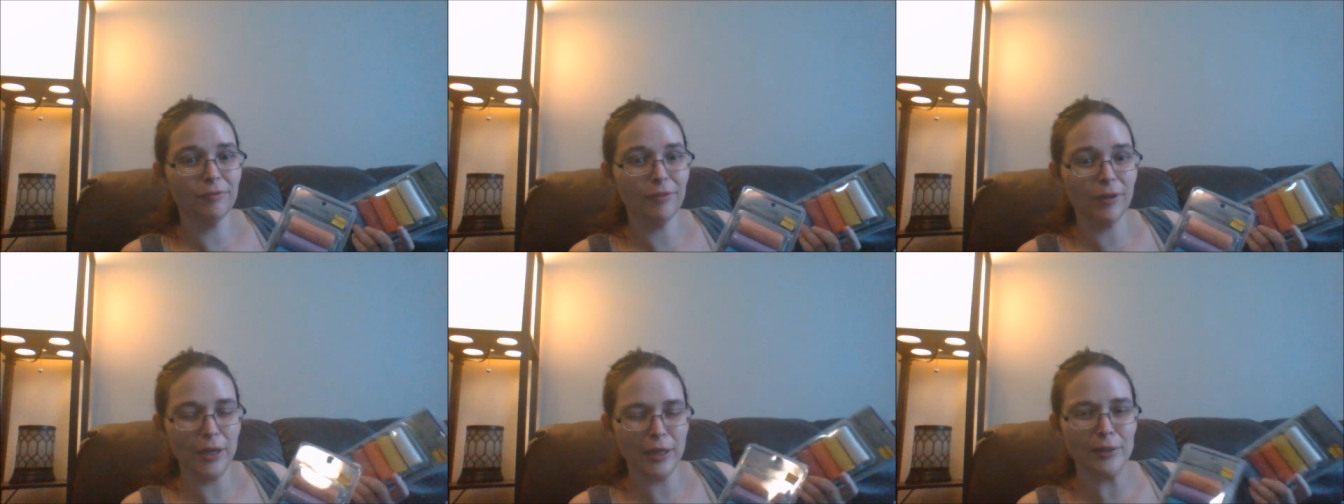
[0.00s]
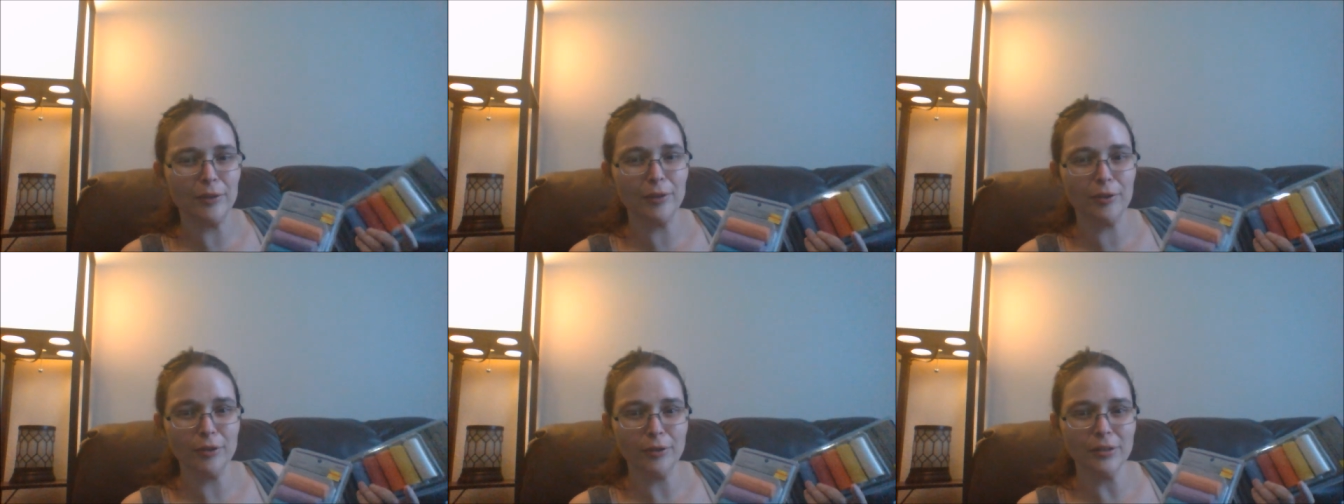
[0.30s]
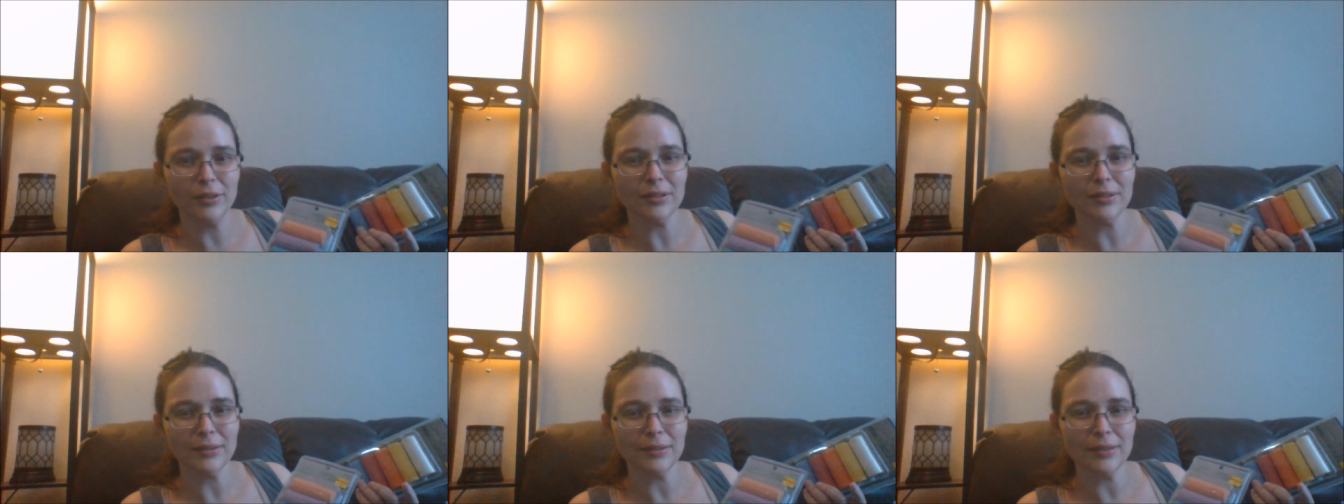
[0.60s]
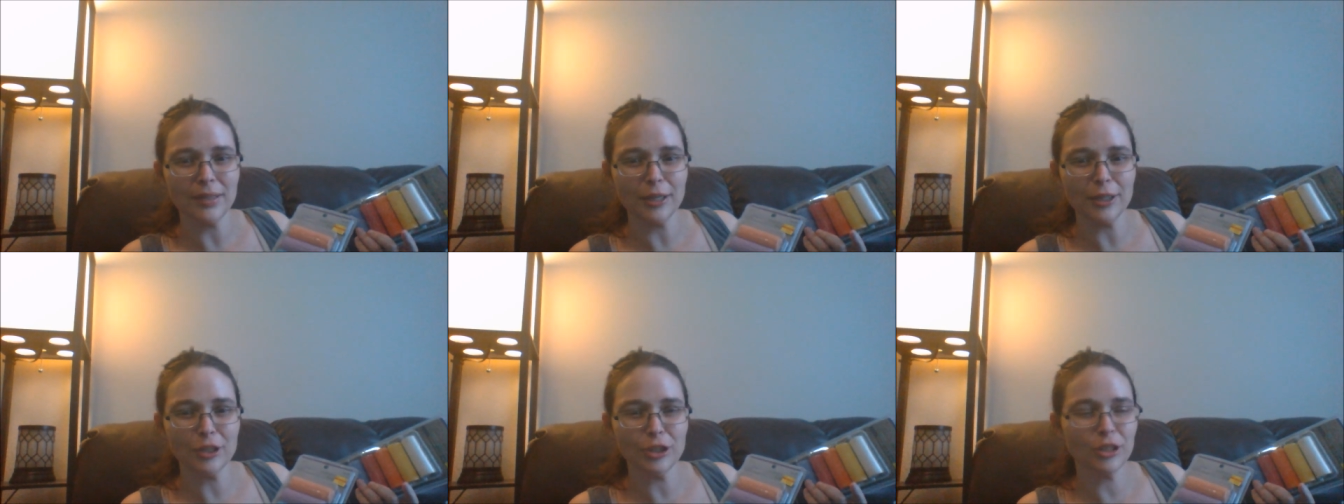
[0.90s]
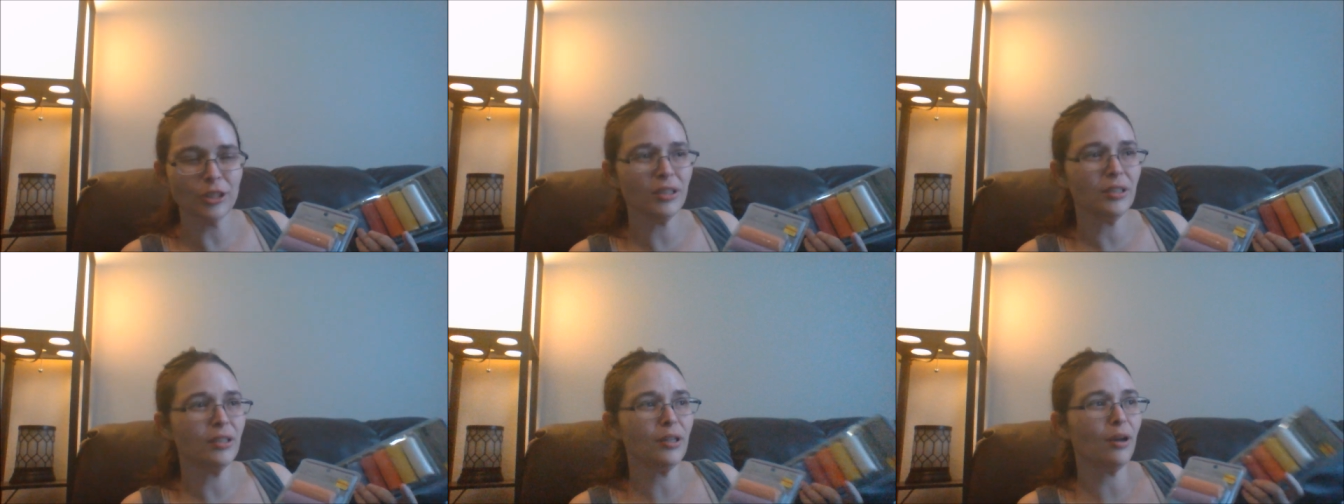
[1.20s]
fine art
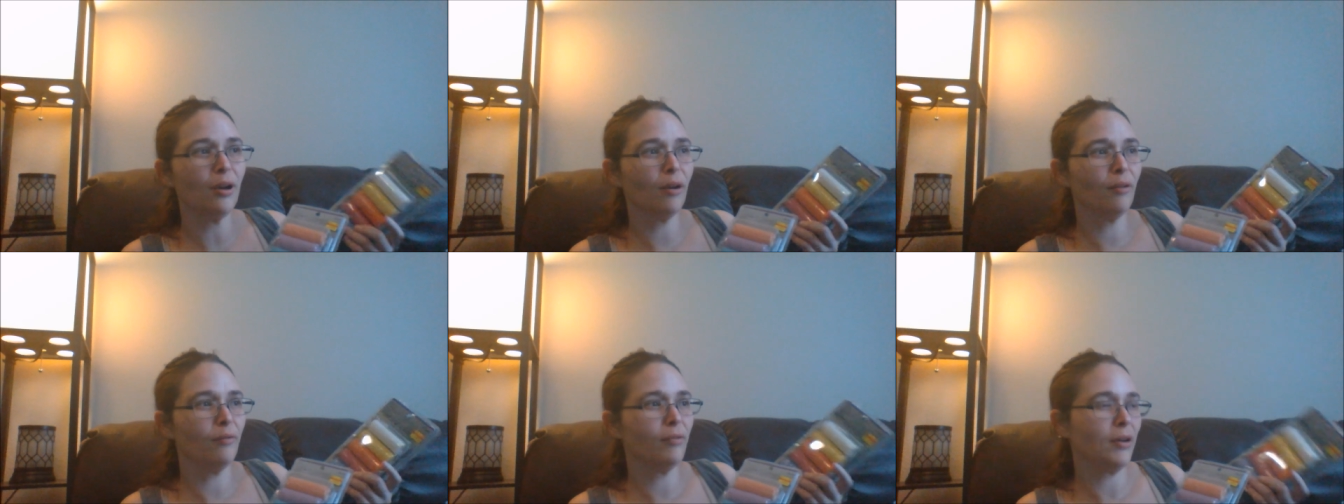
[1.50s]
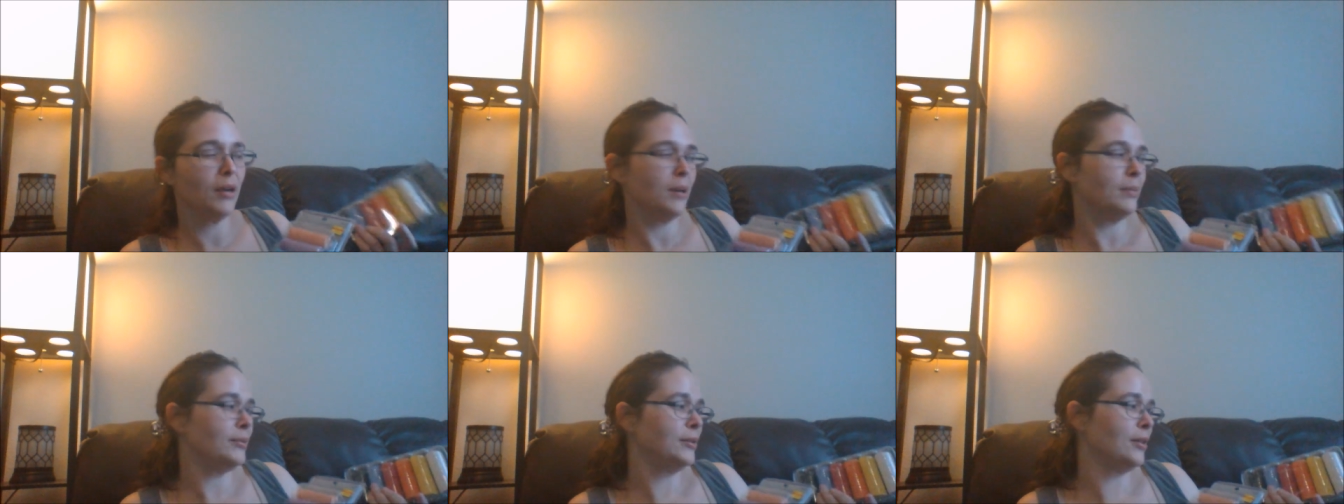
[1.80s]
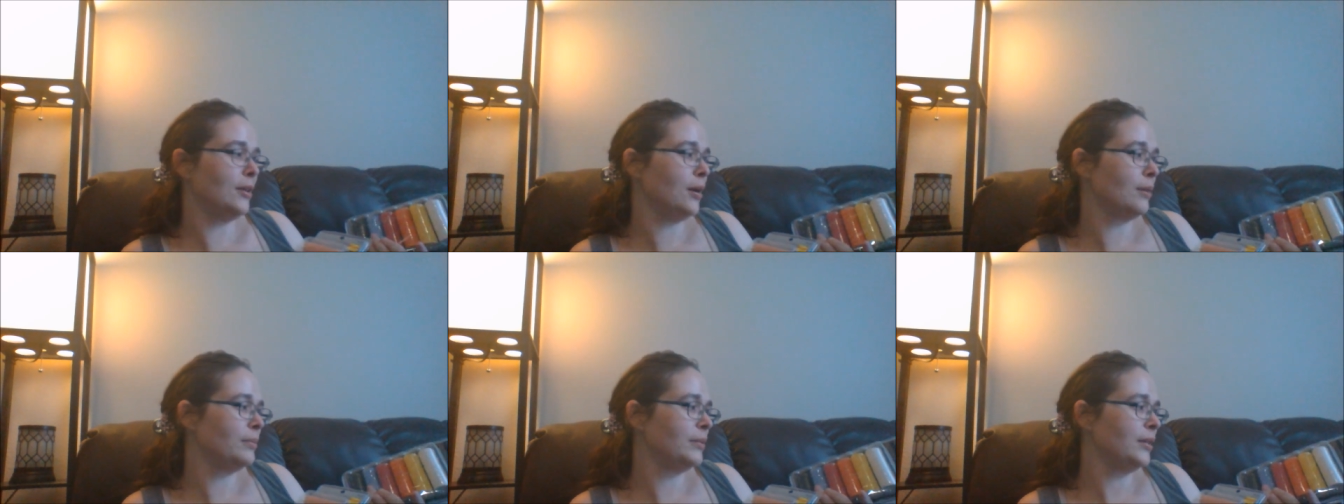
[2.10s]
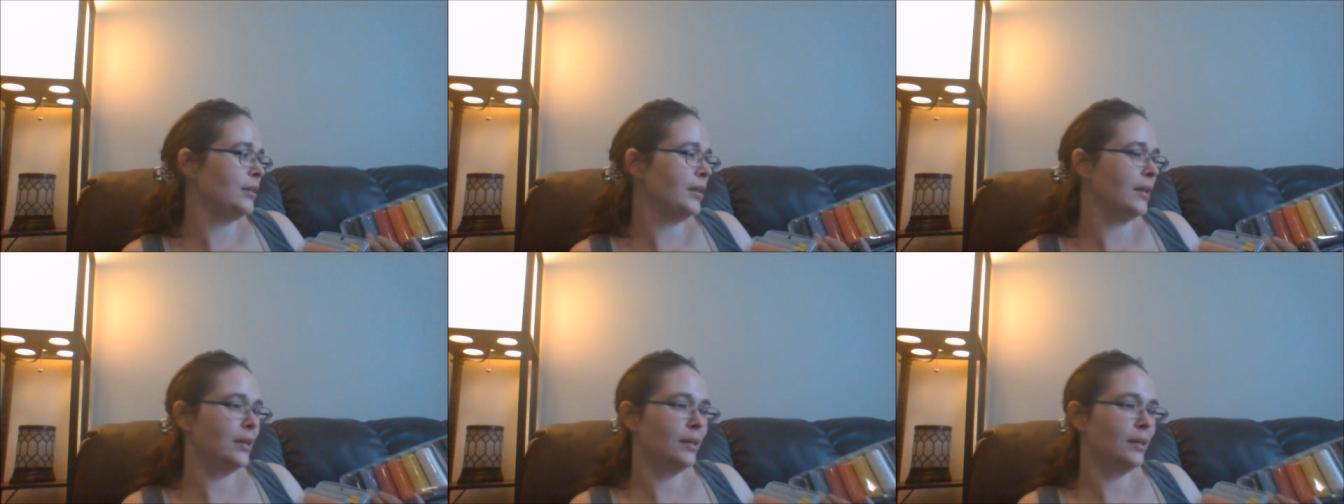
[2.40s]
section of Hobby Lobby.